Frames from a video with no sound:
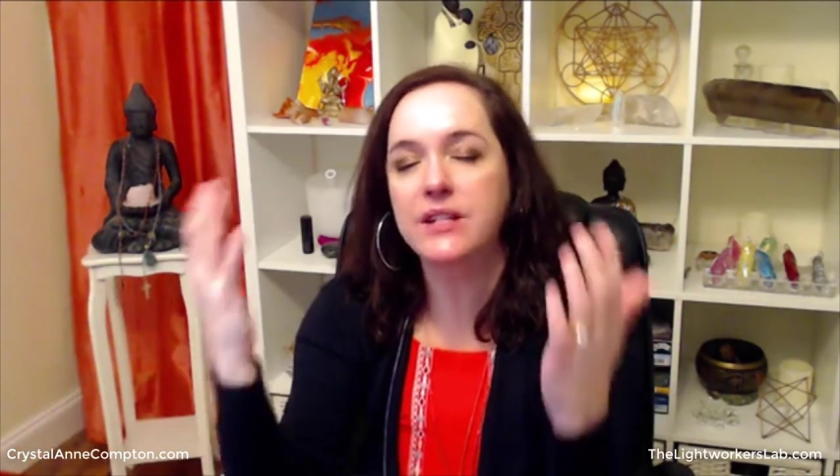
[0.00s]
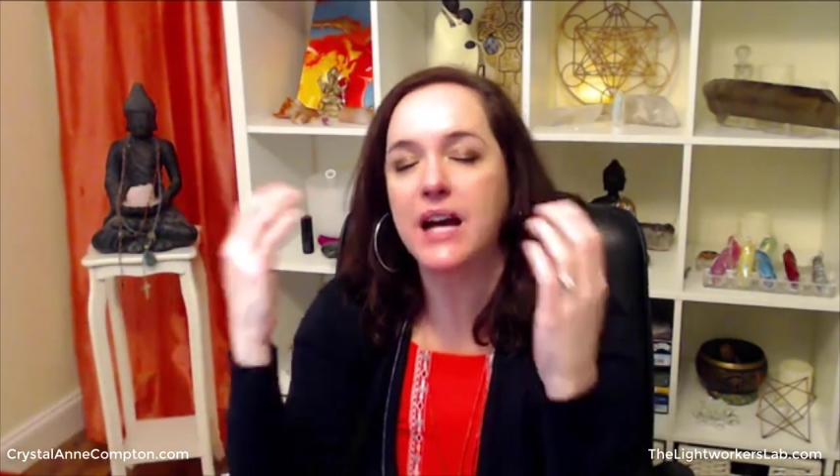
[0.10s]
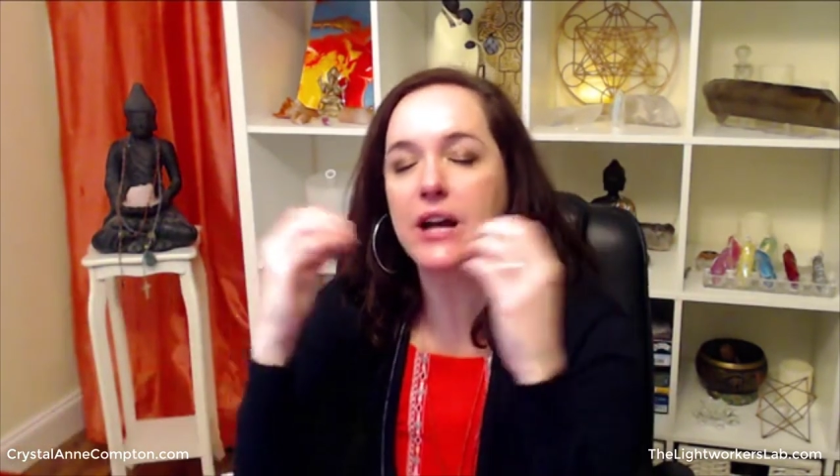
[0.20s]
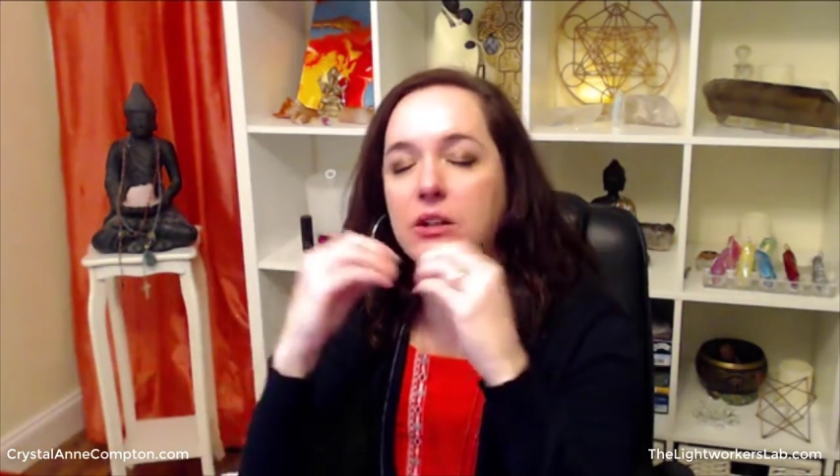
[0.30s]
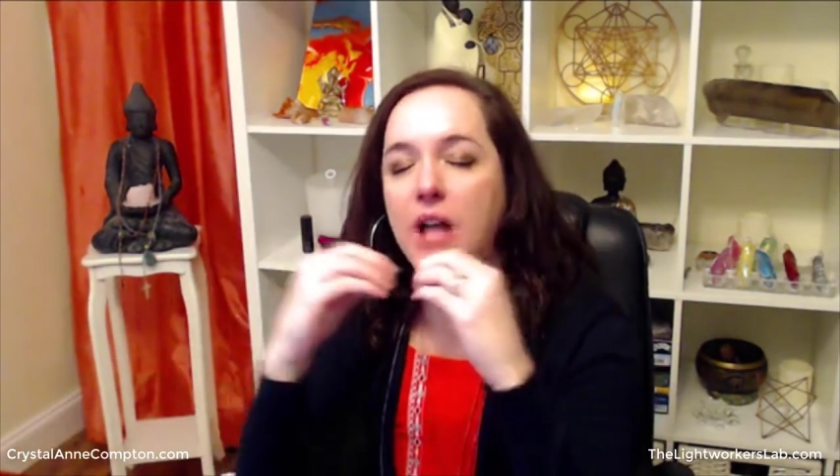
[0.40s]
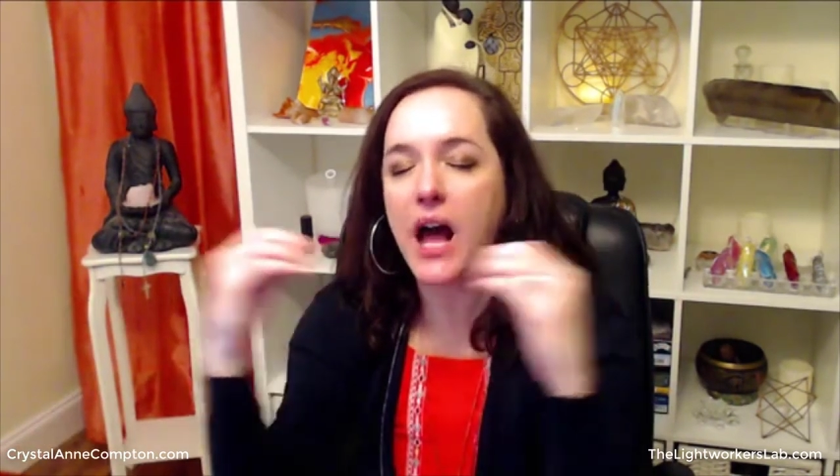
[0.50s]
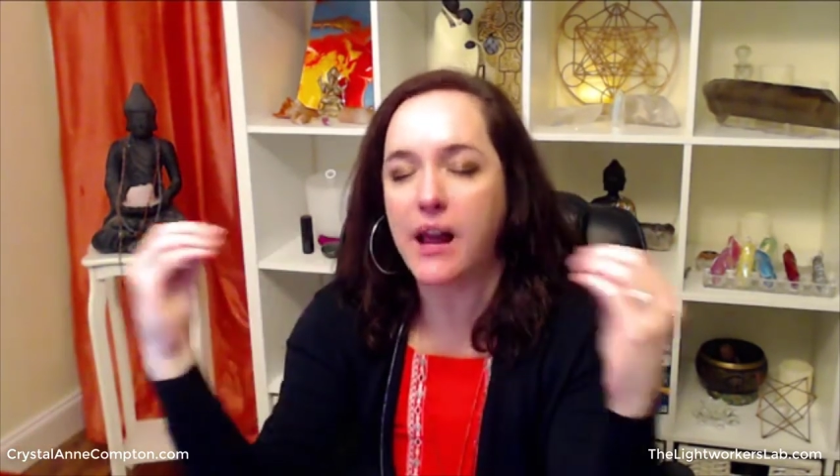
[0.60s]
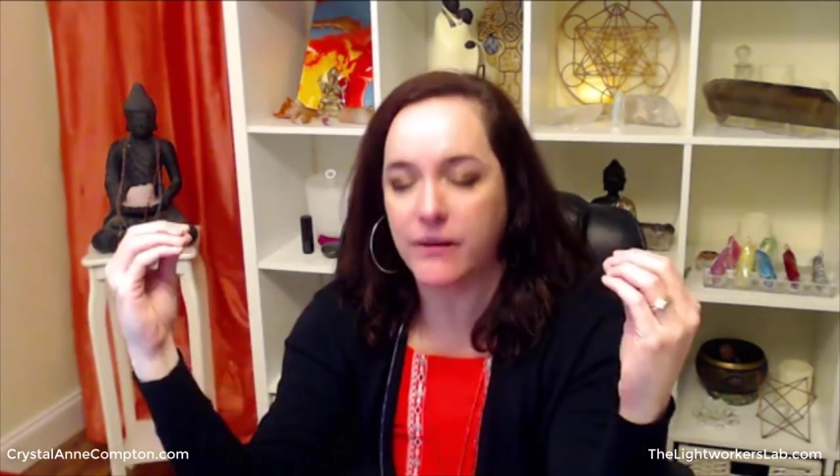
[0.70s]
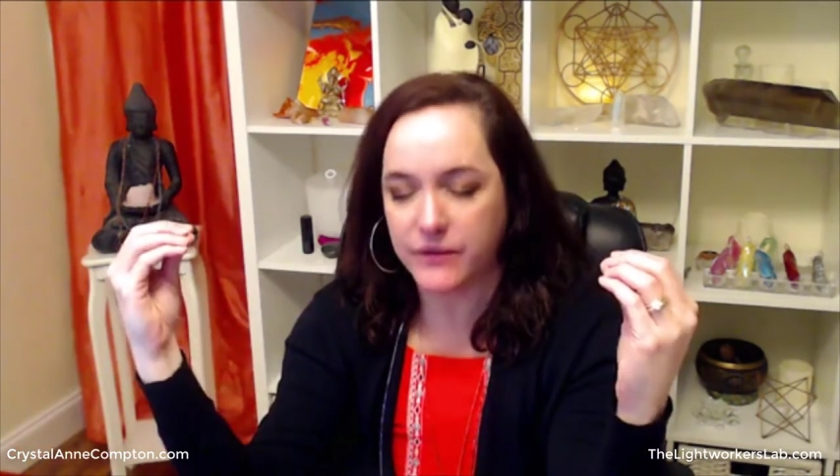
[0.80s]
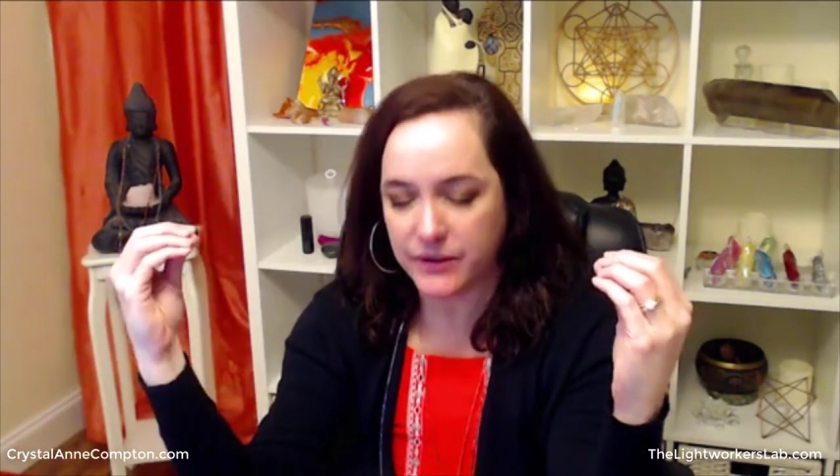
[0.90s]
entire
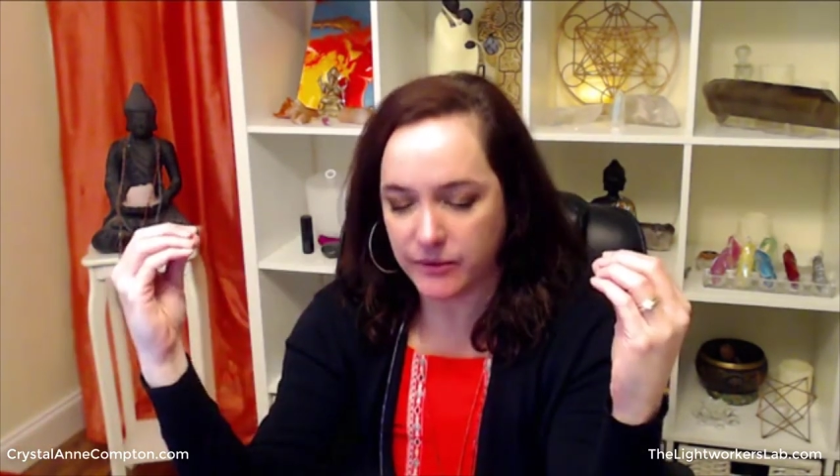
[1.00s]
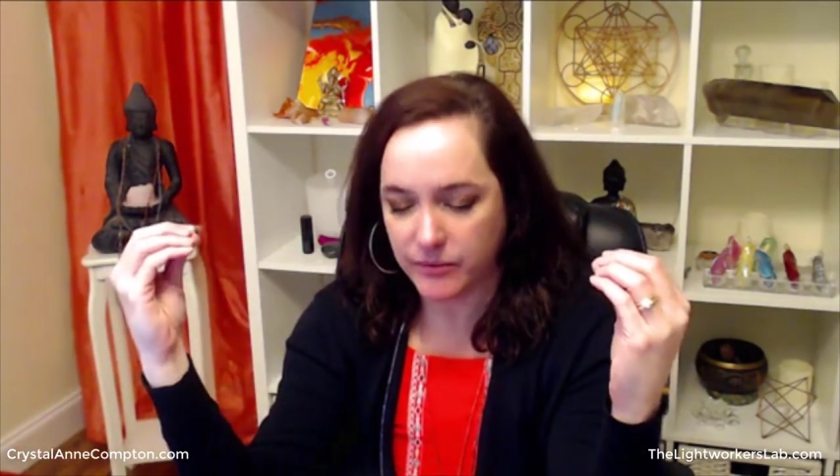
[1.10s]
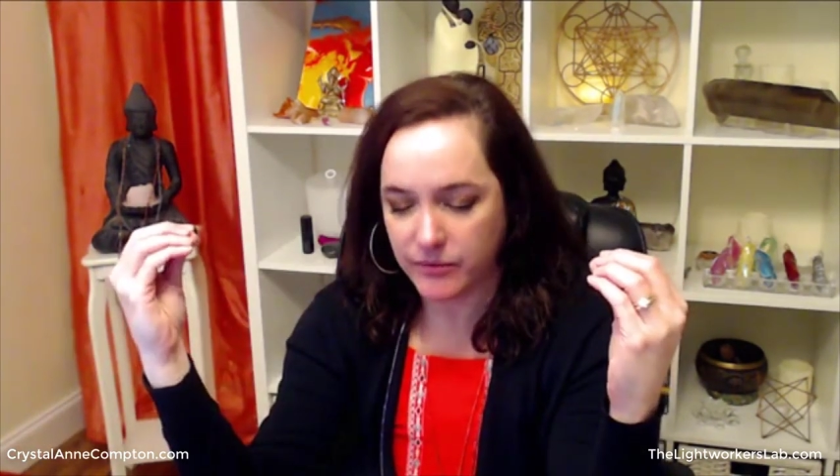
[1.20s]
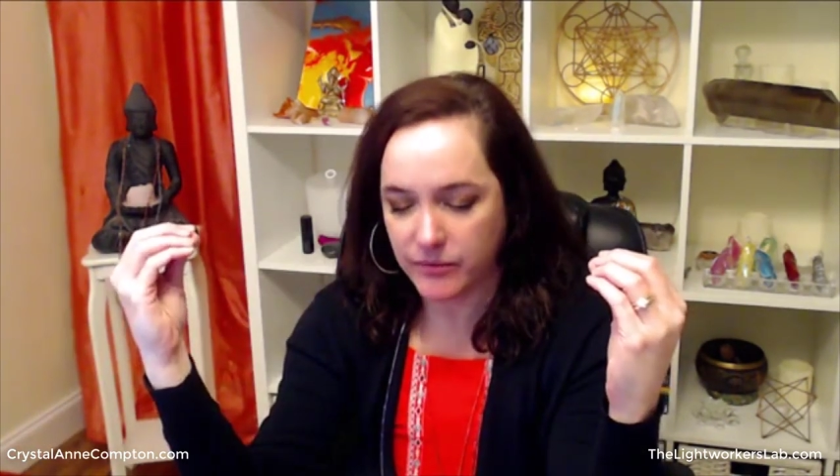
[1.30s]
lives